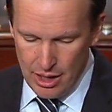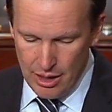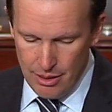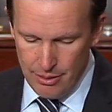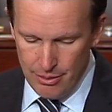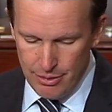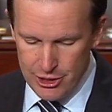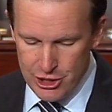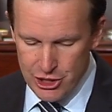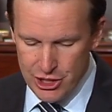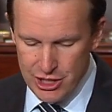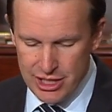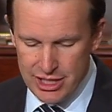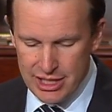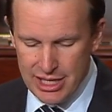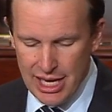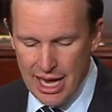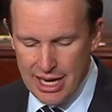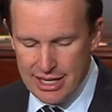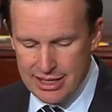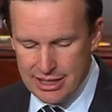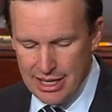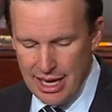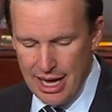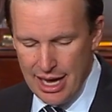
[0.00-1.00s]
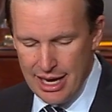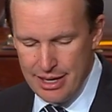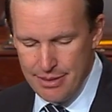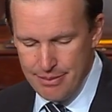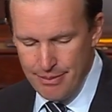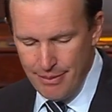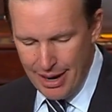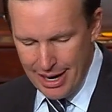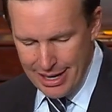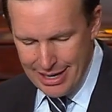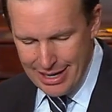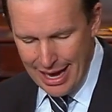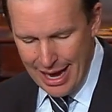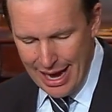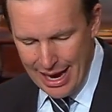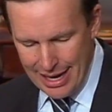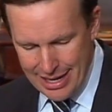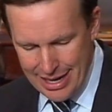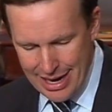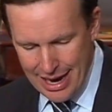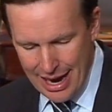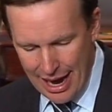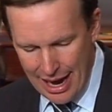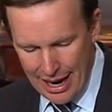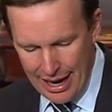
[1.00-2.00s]
But she says, had my dad
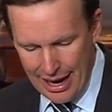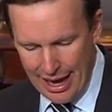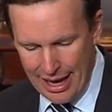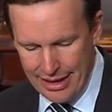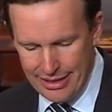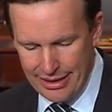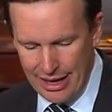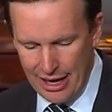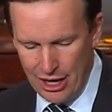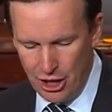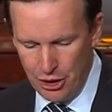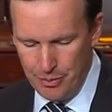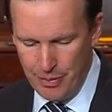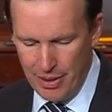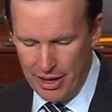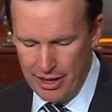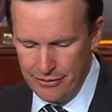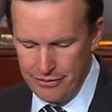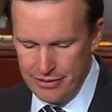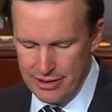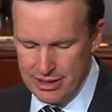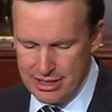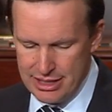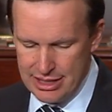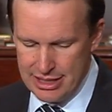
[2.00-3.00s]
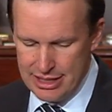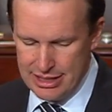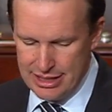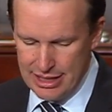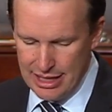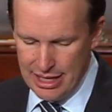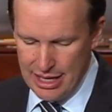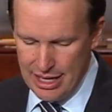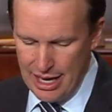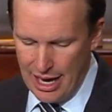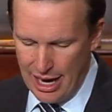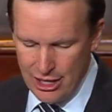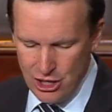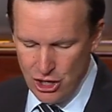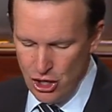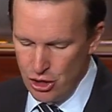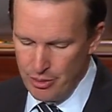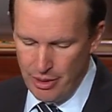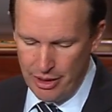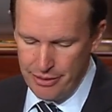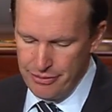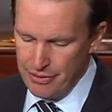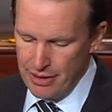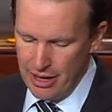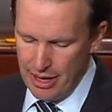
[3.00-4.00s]
not had the health benefits he did, I know
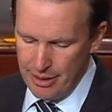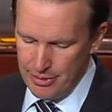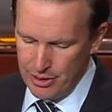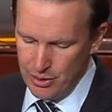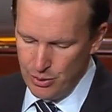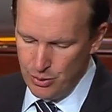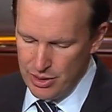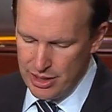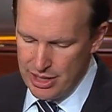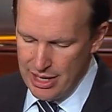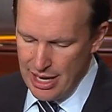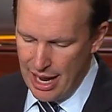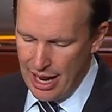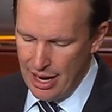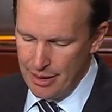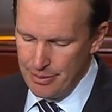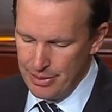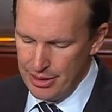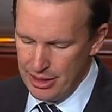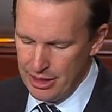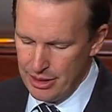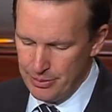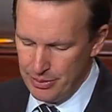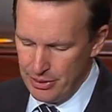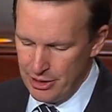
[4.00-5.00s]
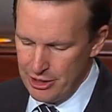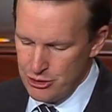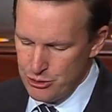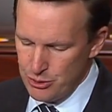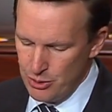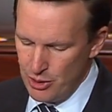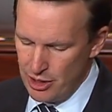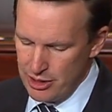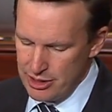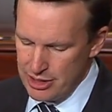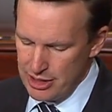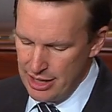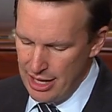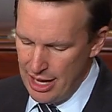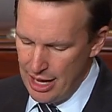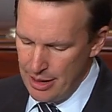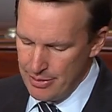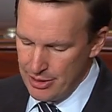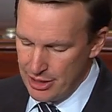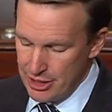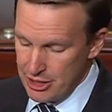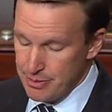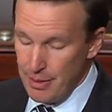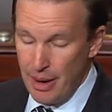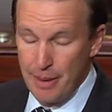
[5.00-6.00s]
my family would not be in the place we are today
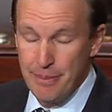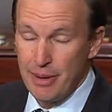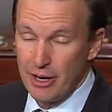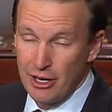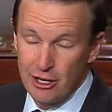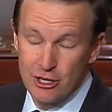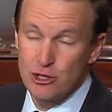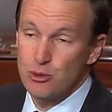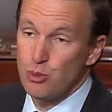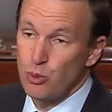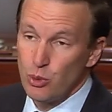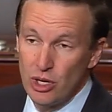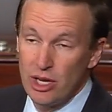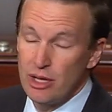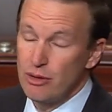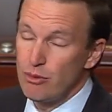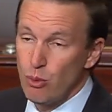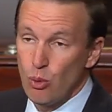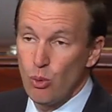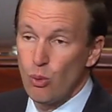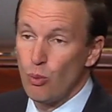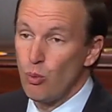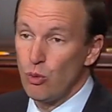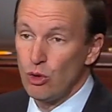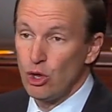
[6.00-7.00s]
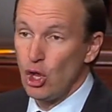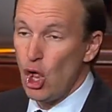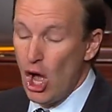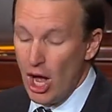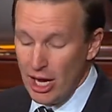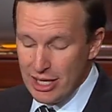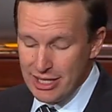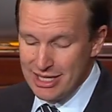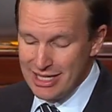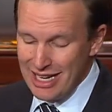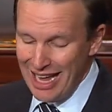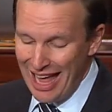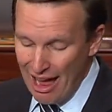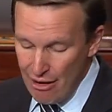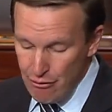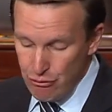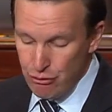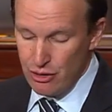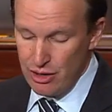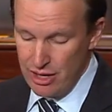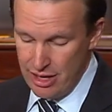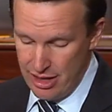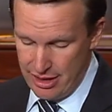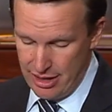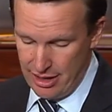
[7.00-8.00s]
because my parents would have lost
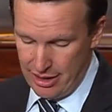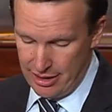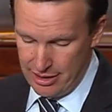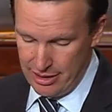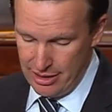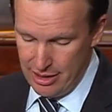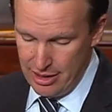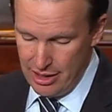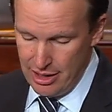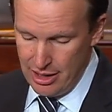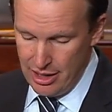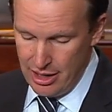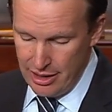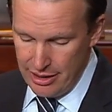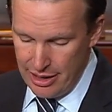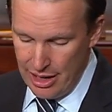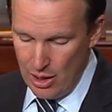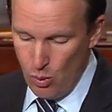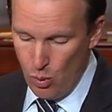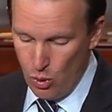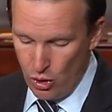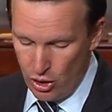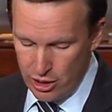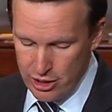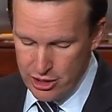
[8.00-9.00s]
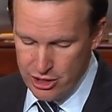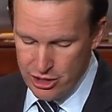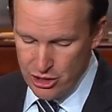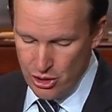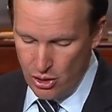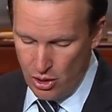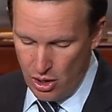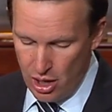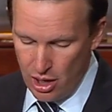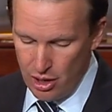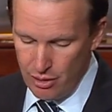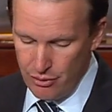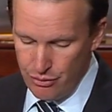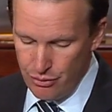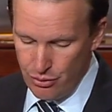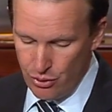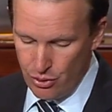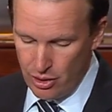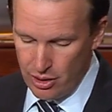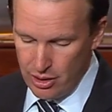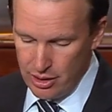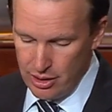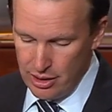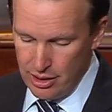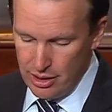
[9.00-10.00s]
everything they worked so hard
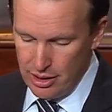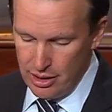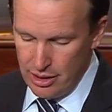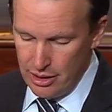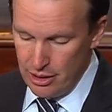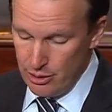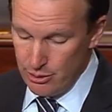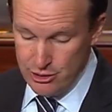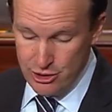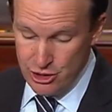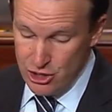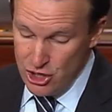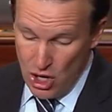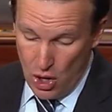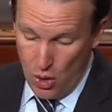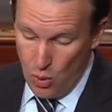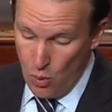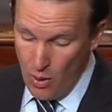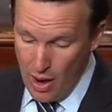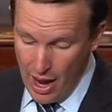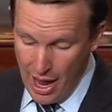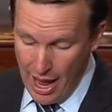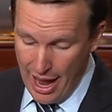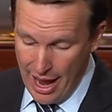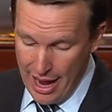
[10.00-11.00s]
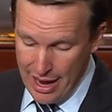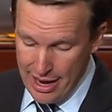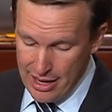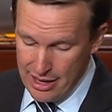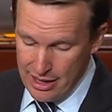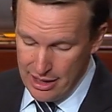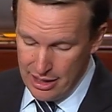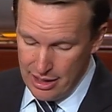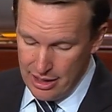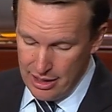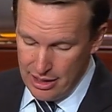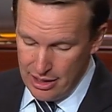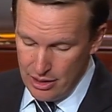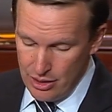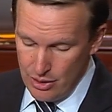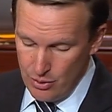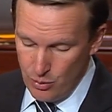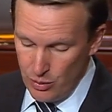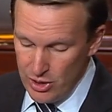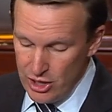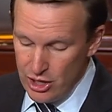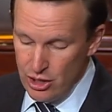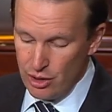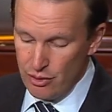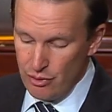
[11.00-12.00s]
for. There was no way
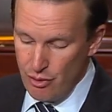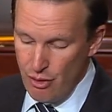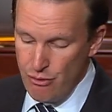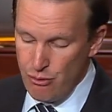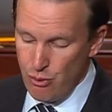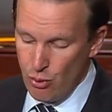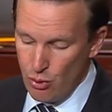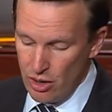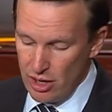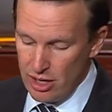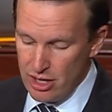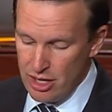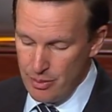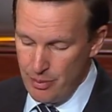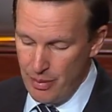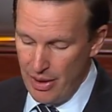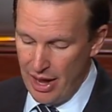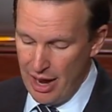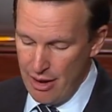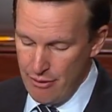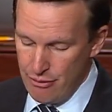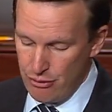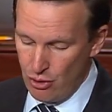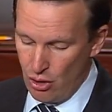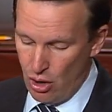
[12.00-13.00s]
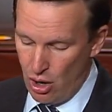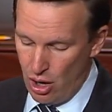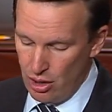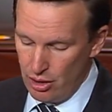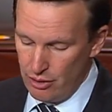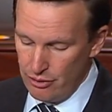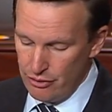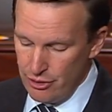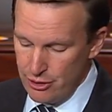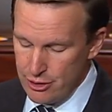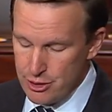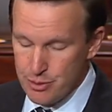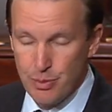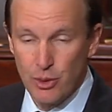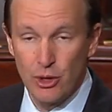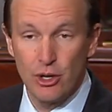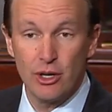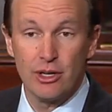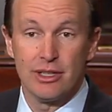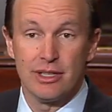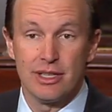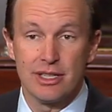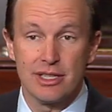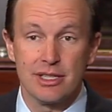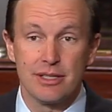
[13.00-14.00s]
we could have afforded to pay for all of those
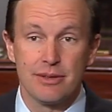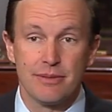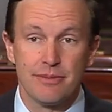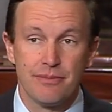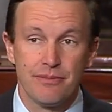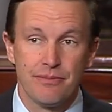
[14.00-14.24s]
burdens.